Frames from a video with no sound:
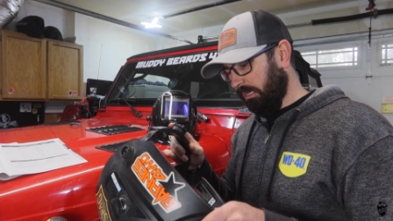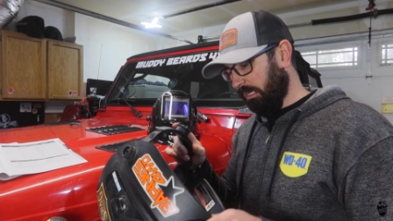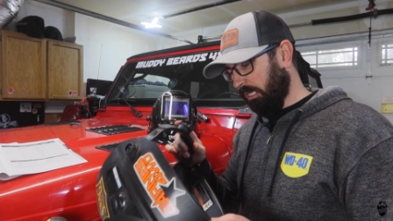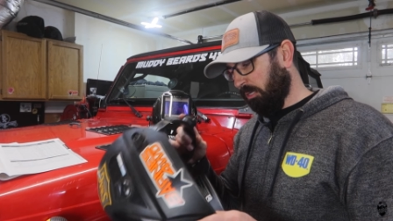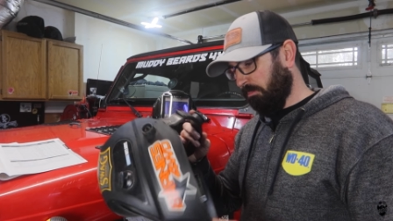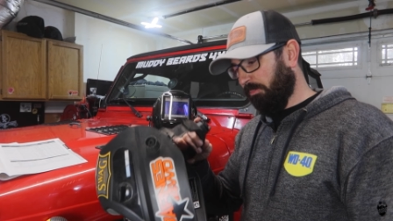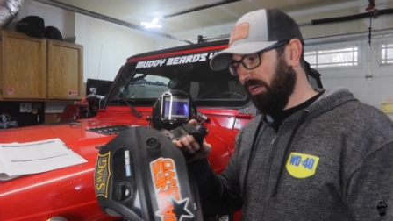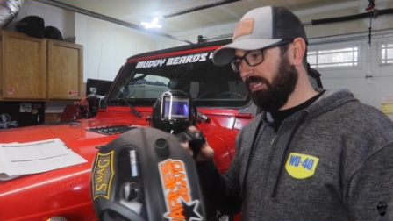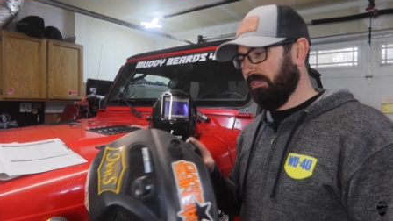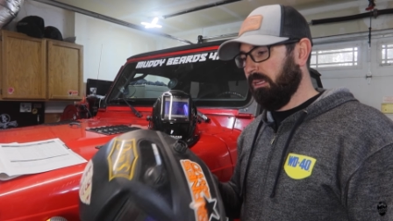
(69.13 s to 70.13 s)
Um,
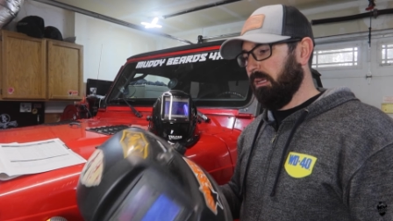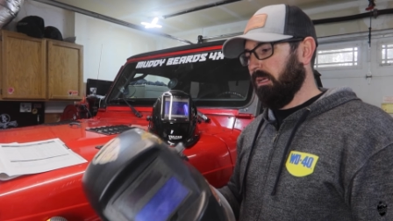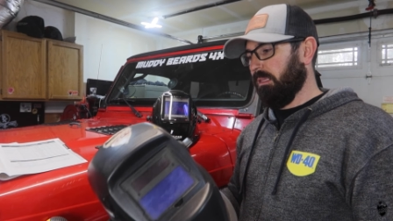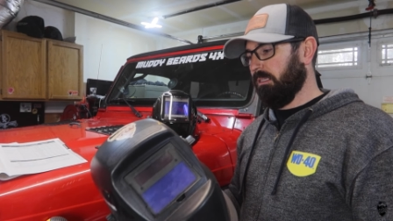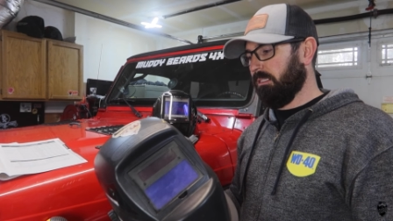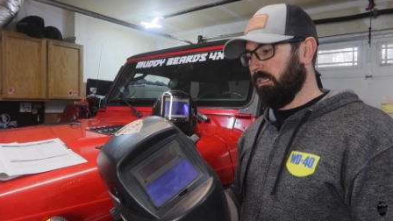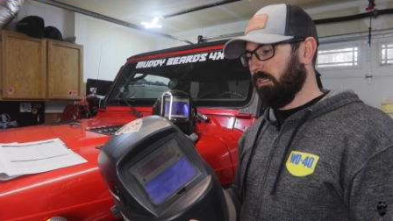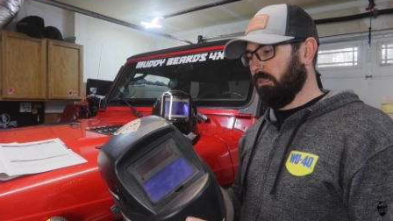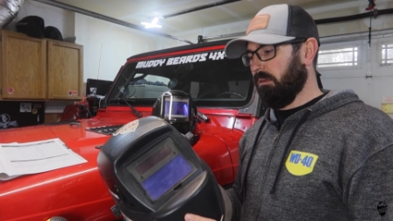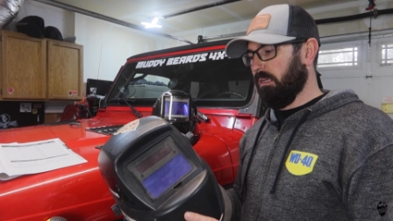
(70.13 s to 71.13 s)
but this
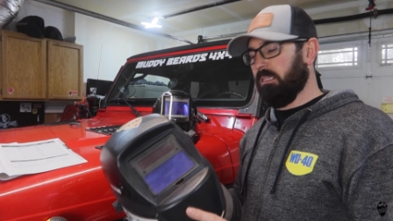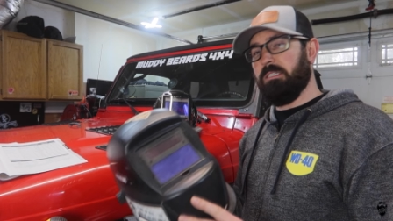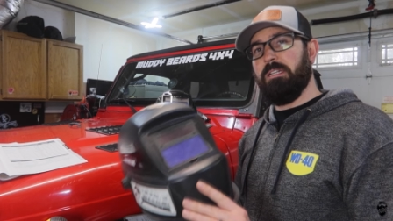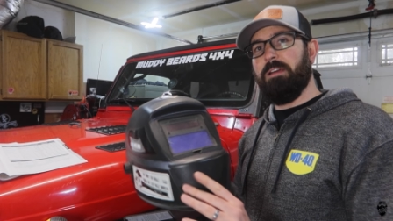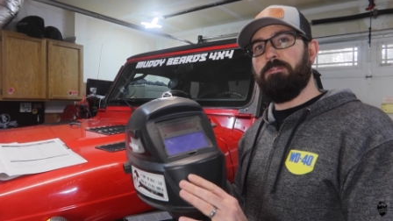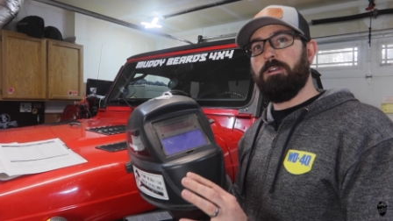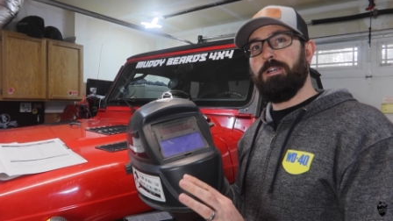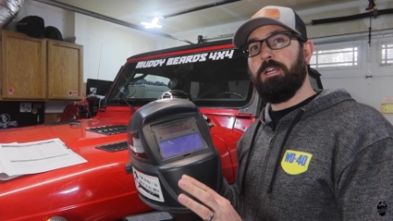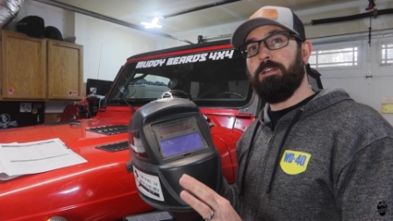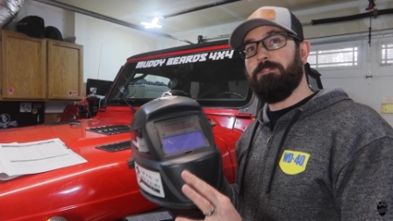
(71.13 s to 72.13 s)
thing has
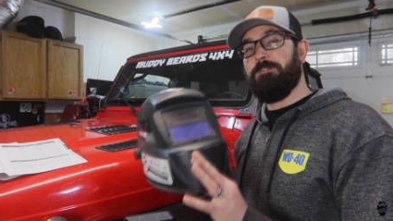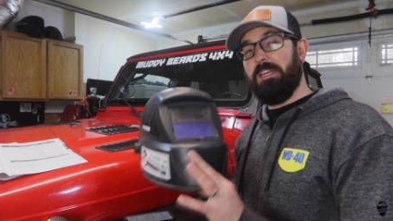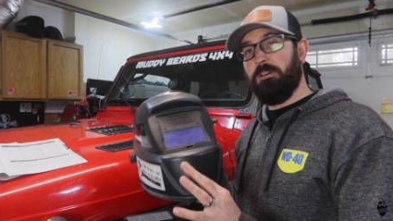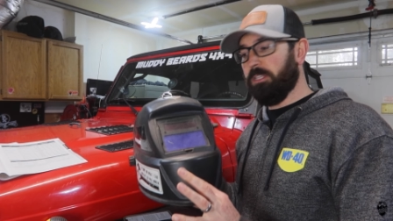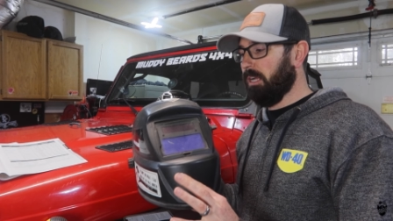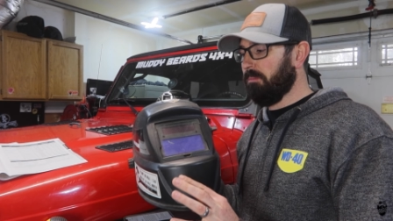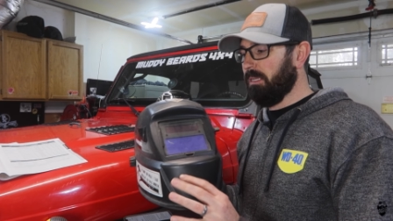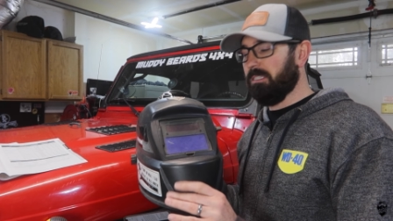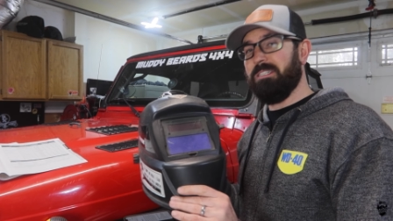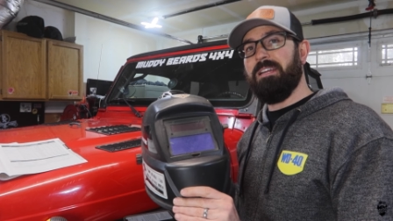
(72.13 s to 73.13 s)
never failed on me.
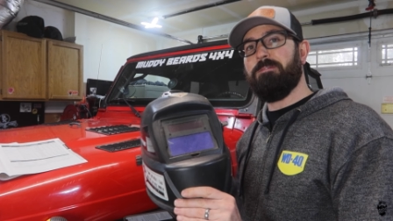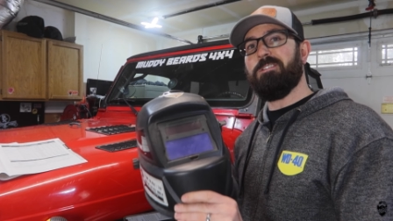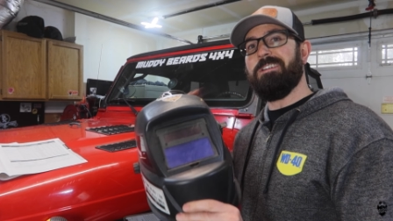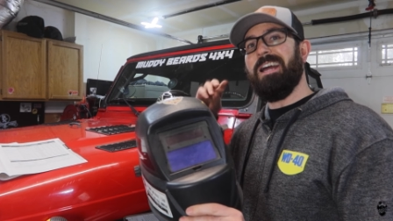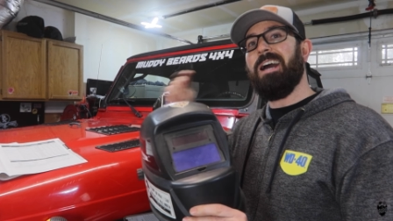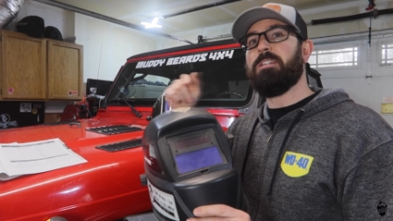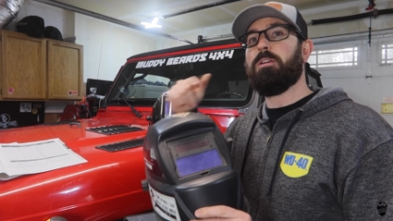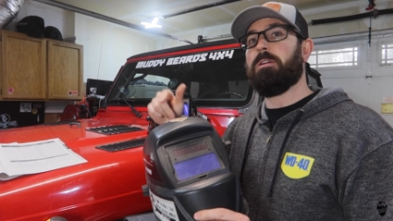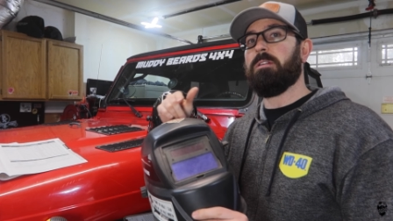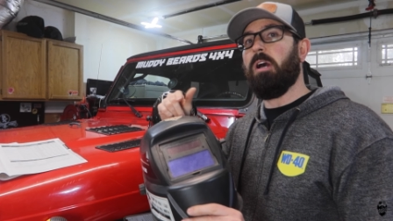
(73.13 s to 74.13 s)
It's never not
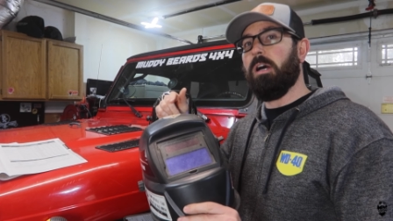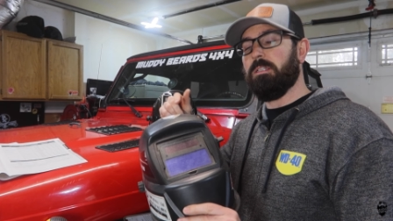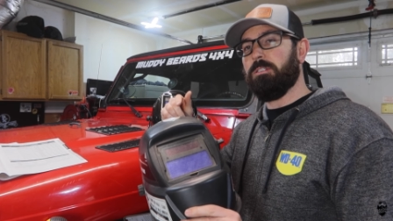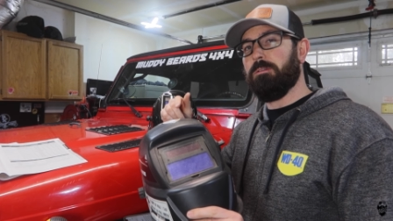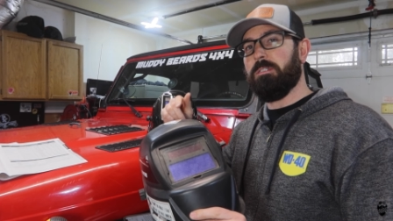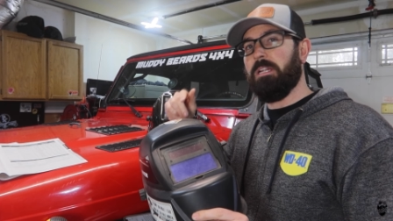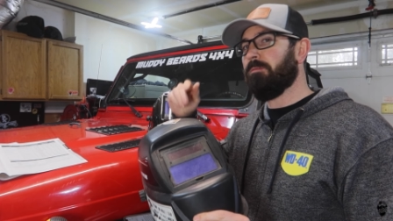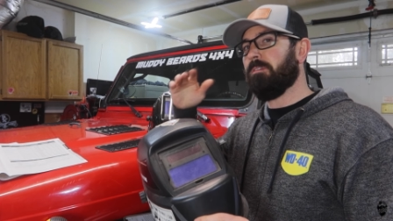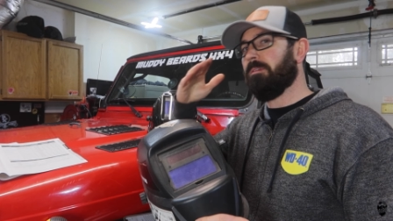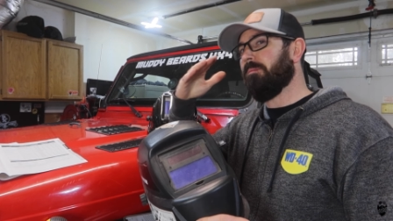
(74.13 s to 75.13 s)
turned on. So it's
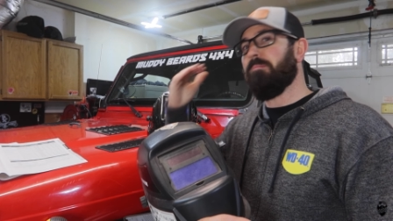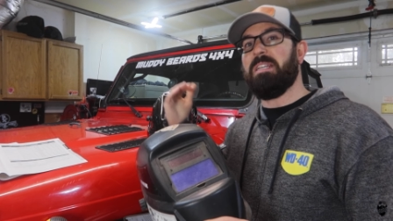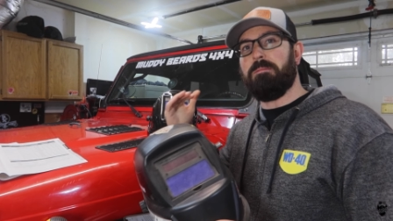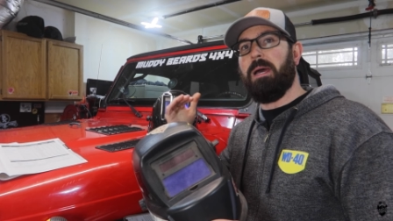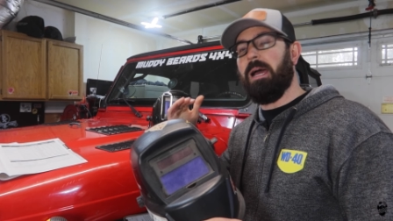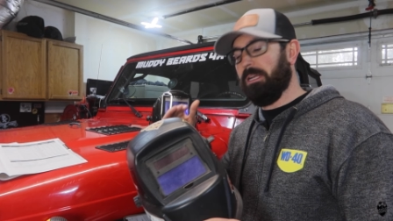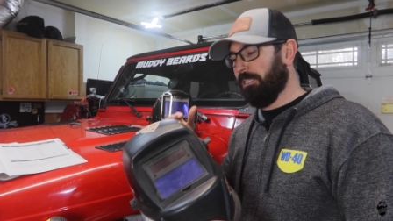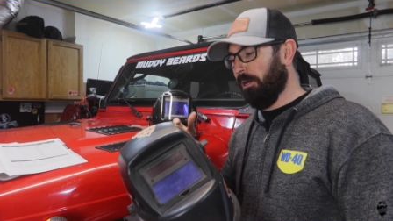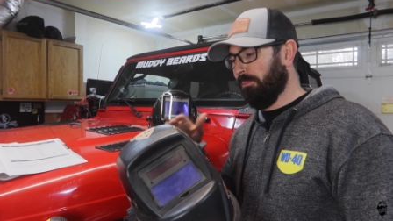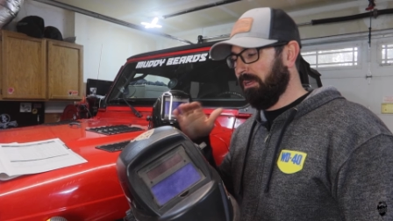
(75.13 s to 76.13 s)
never messed my
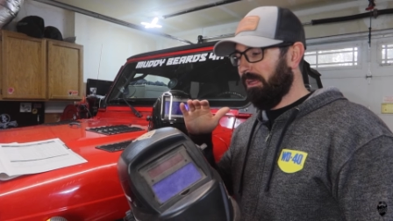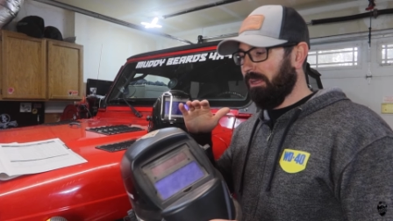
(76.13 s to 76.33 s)
eyes up.